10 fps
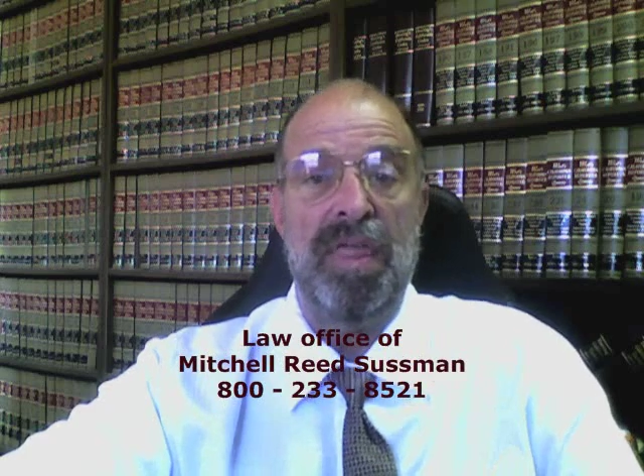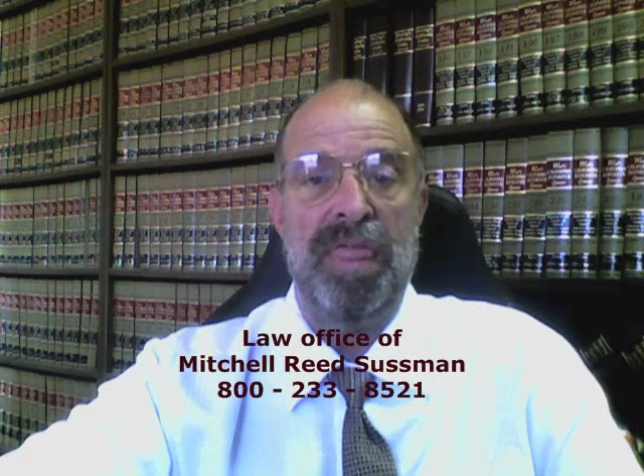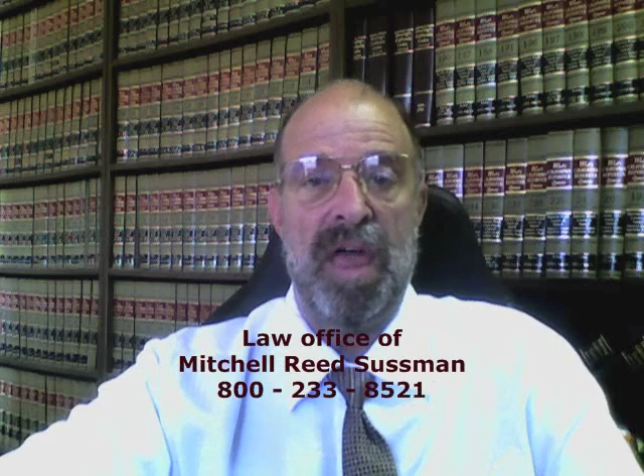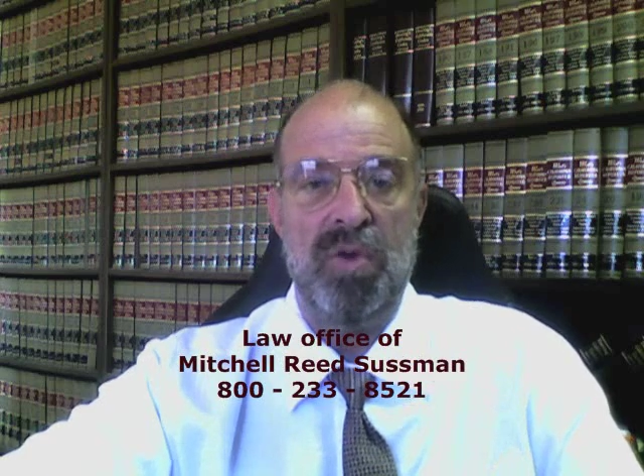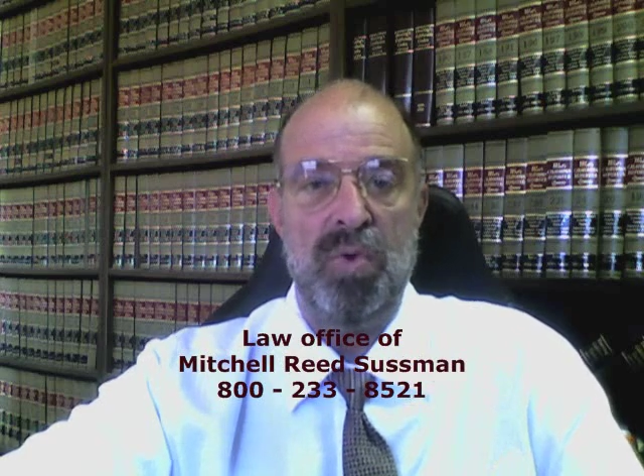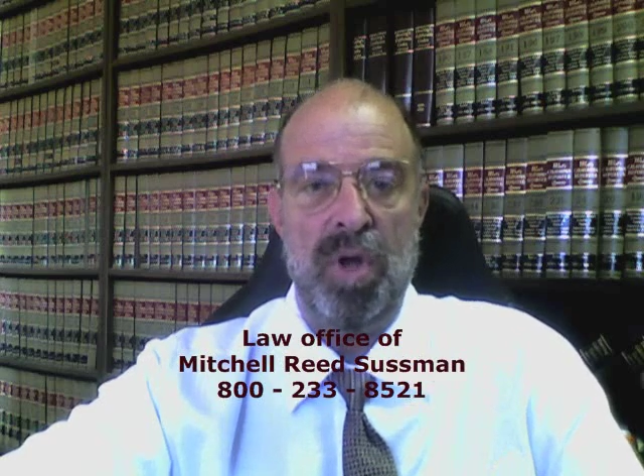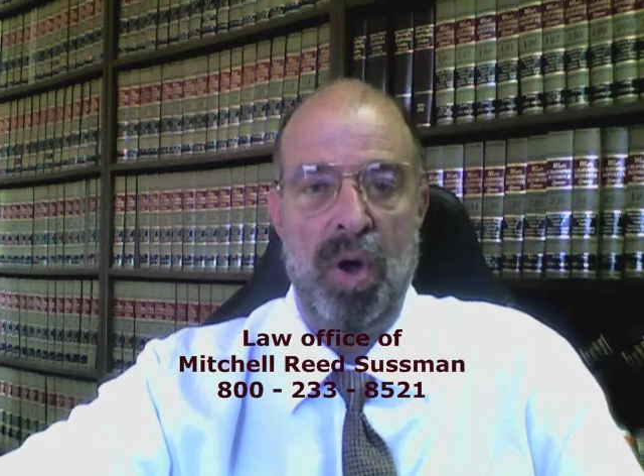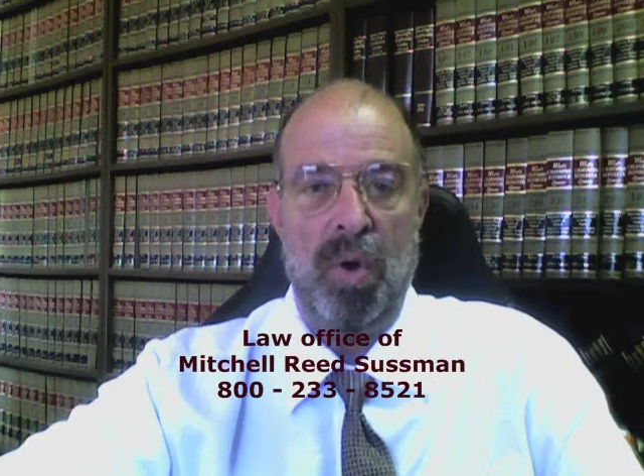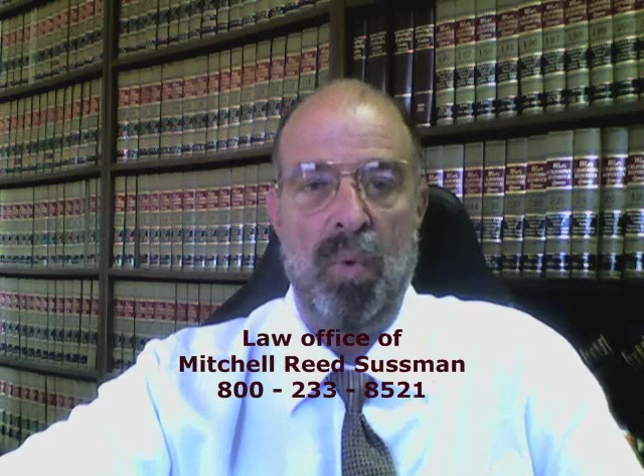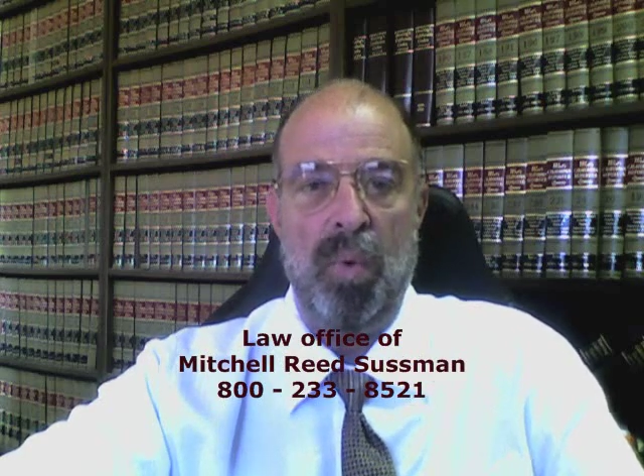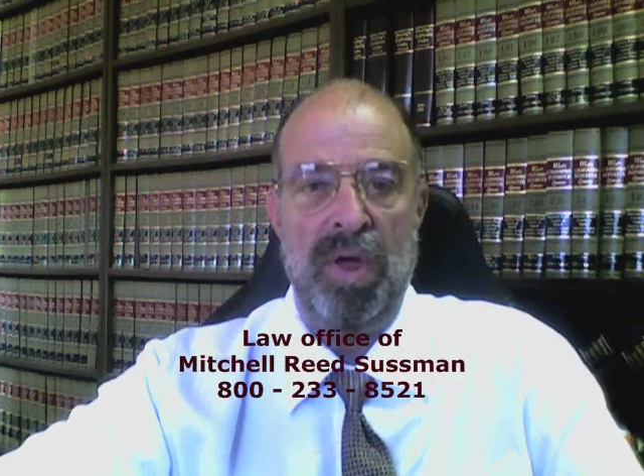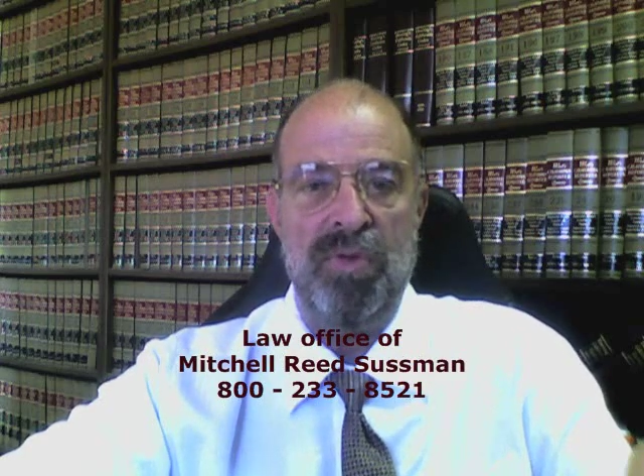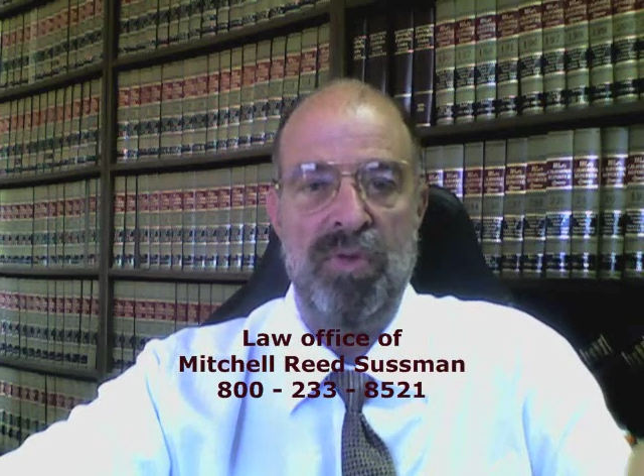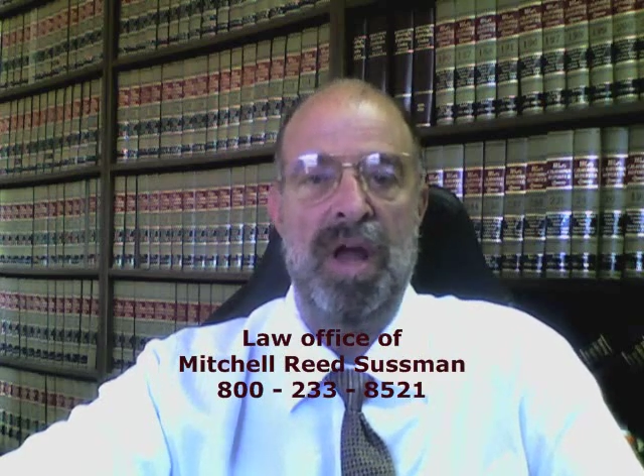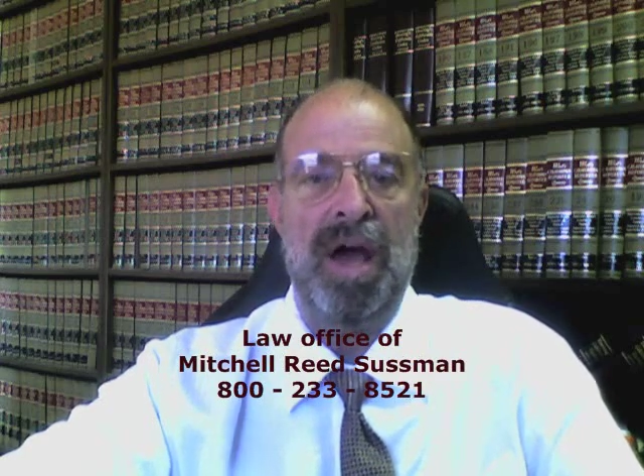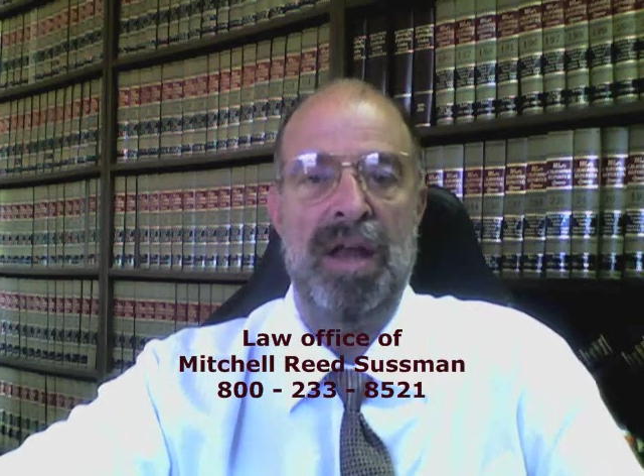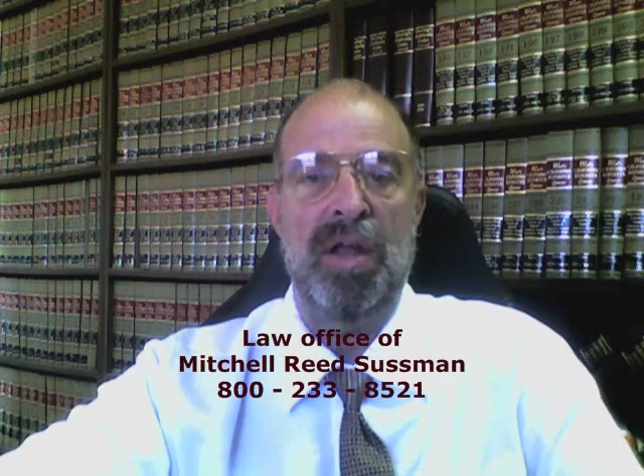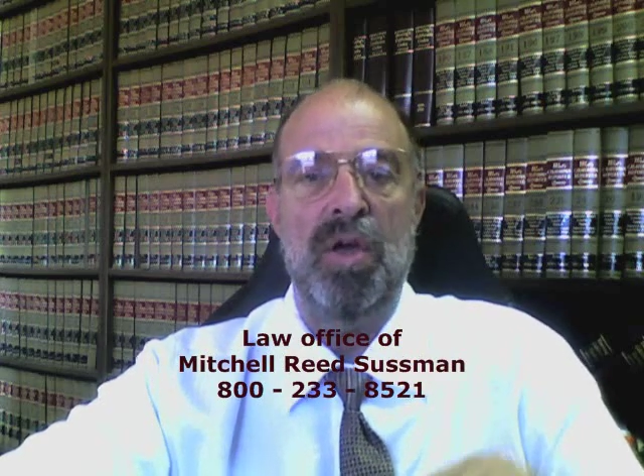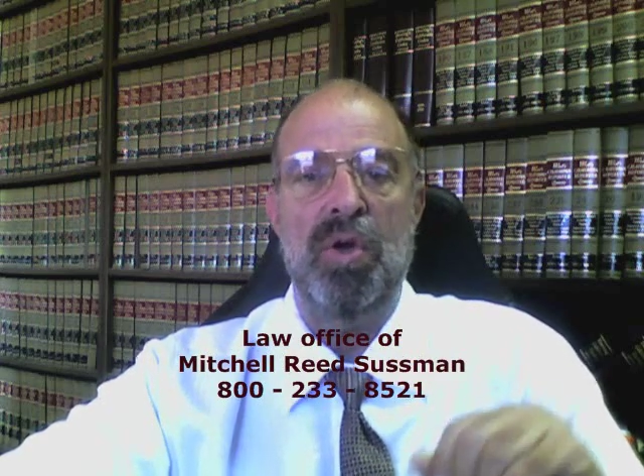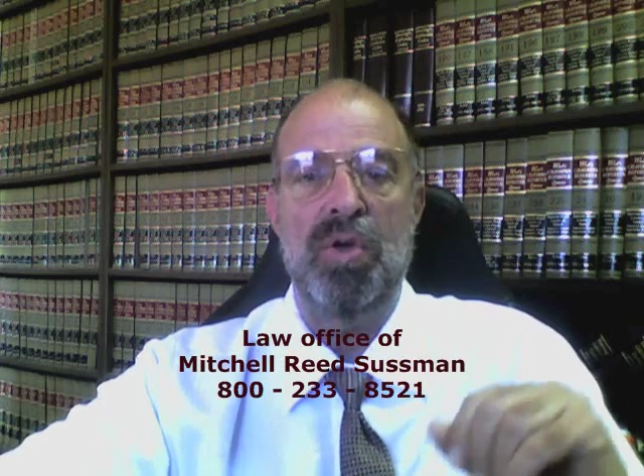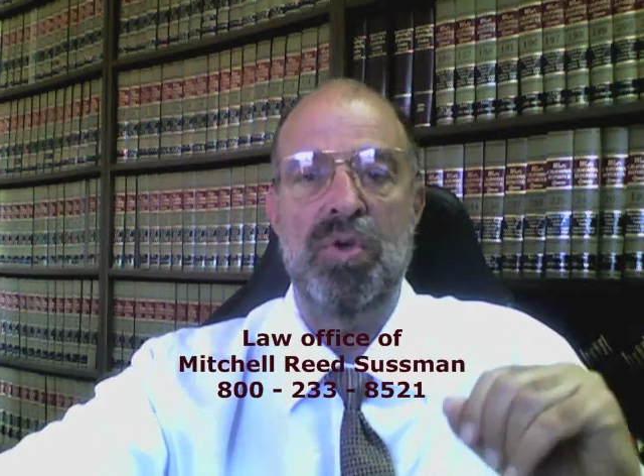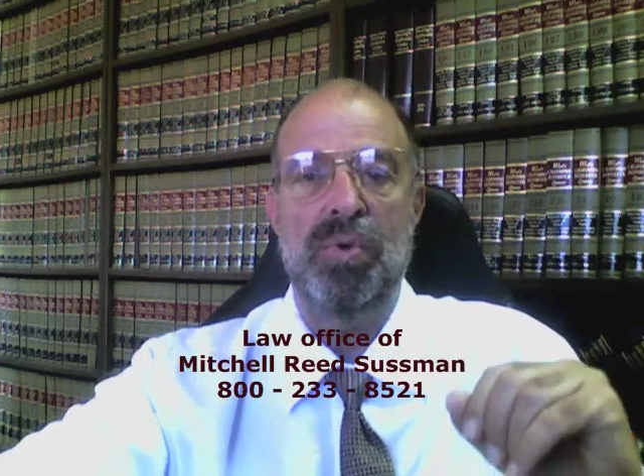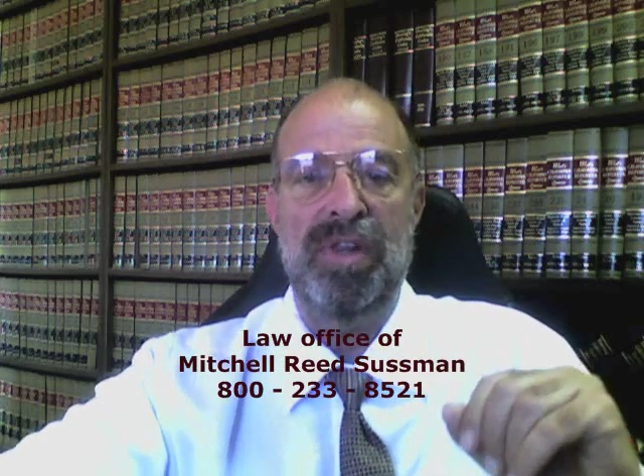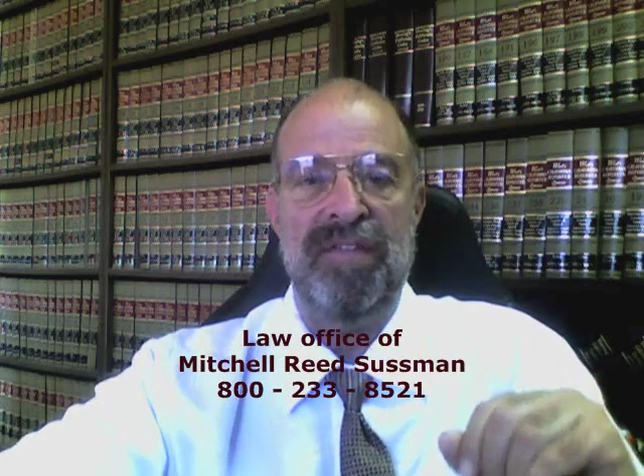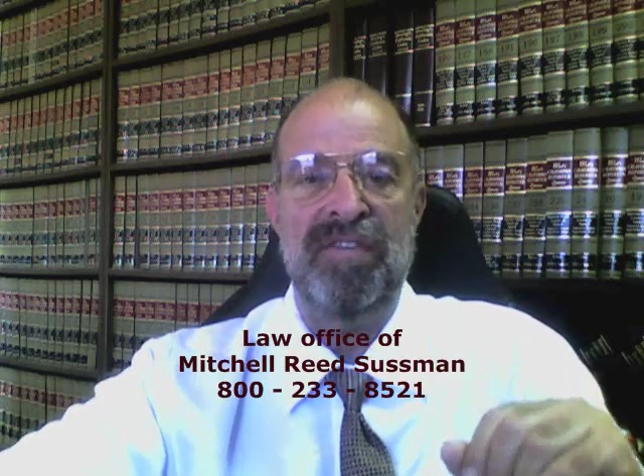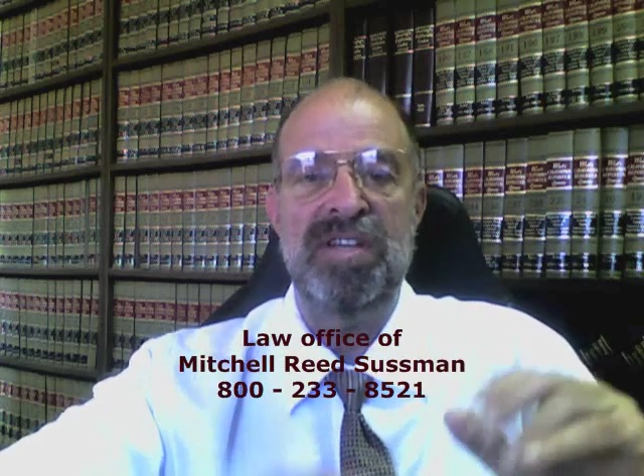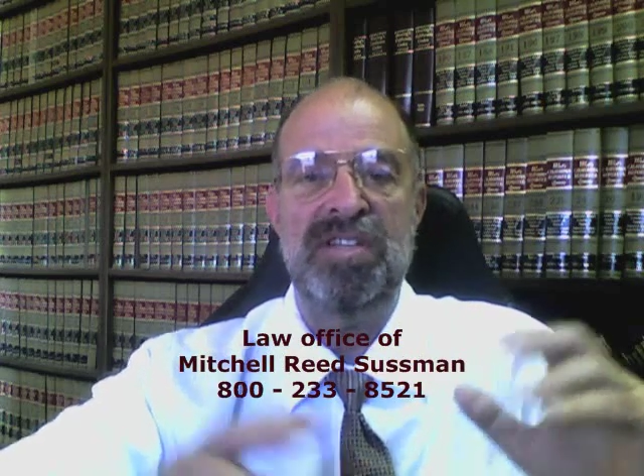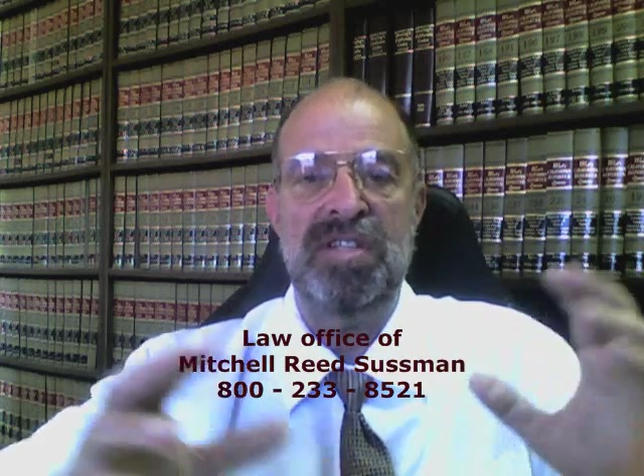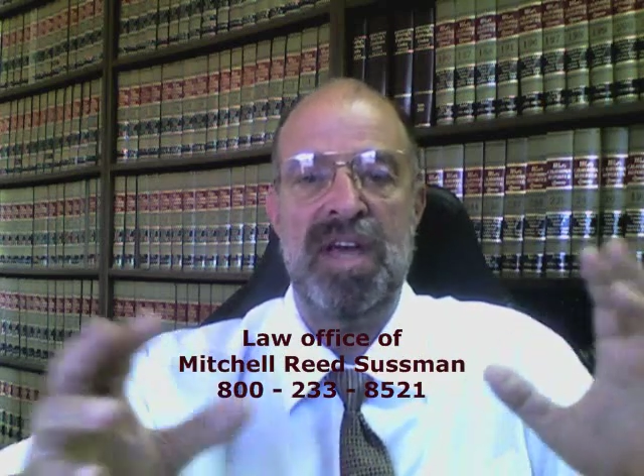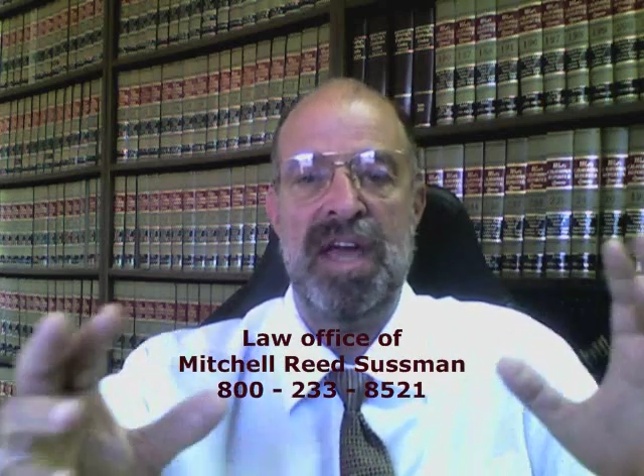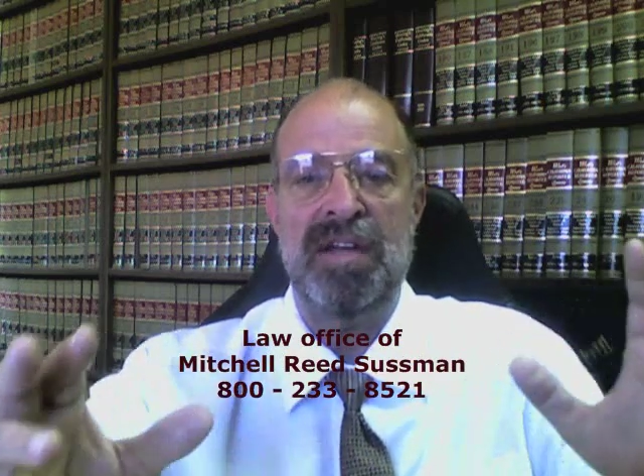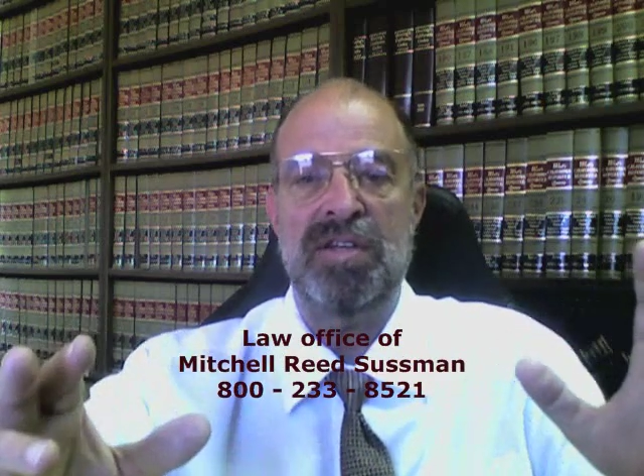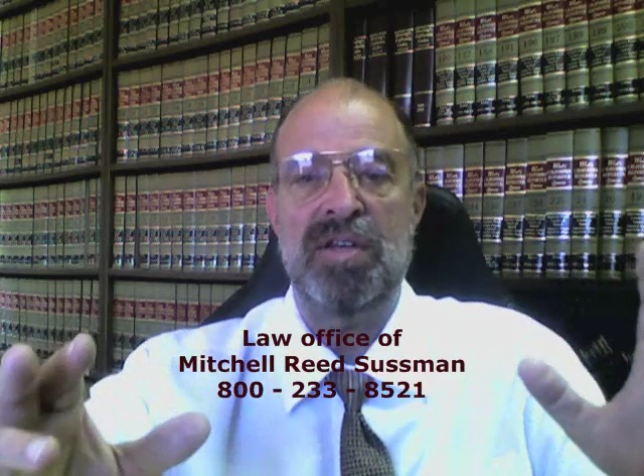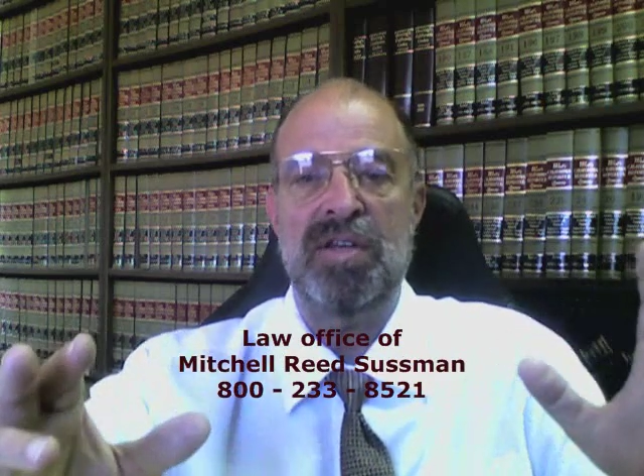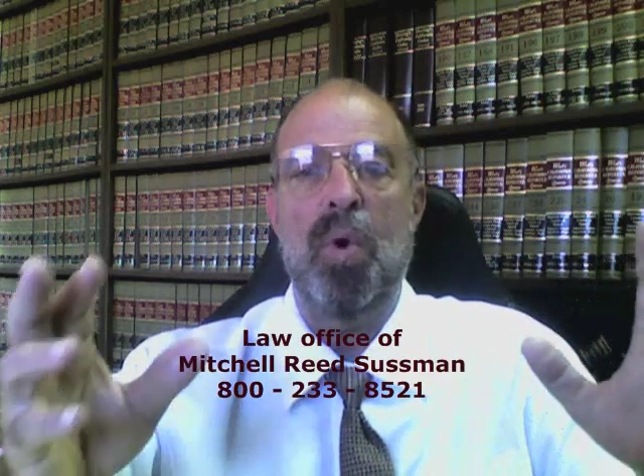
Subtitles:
that you know whether or not you live in a state